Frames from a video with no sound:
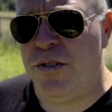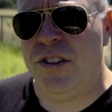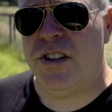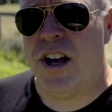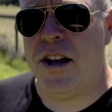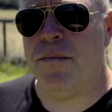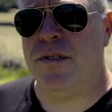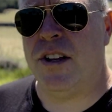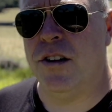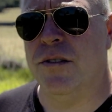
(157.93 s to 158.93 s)
most of the time,
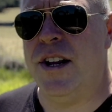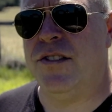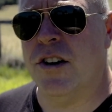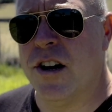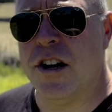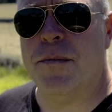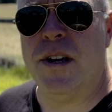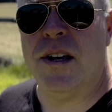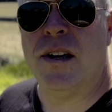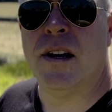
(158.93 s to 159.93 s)
seller rates are going to
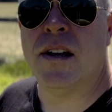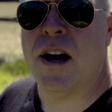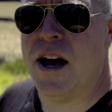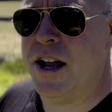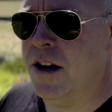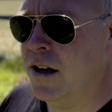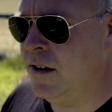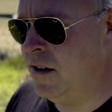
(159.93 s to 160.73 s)
be higher.